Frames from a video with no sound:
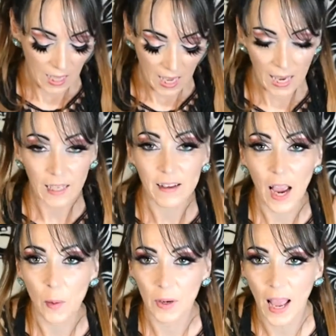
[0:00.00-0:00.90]
And
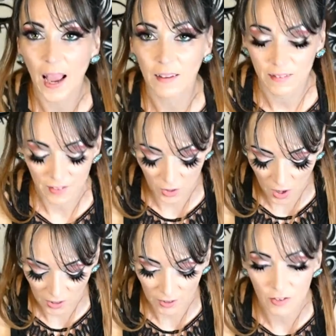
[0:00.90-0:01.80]
I would ask the
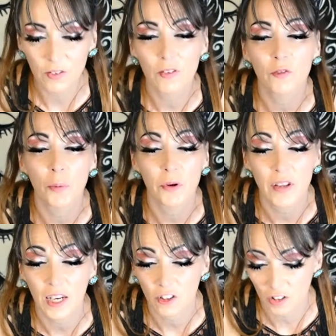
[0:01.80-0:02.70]
goddess for
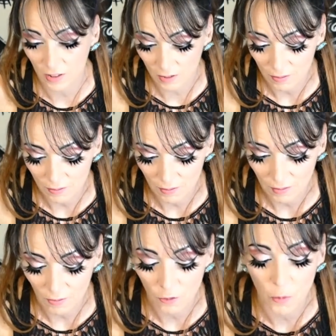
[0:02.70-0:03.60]
protection
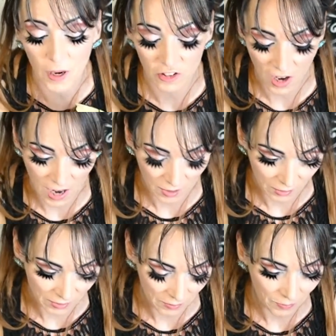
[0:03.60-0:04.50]
for my child.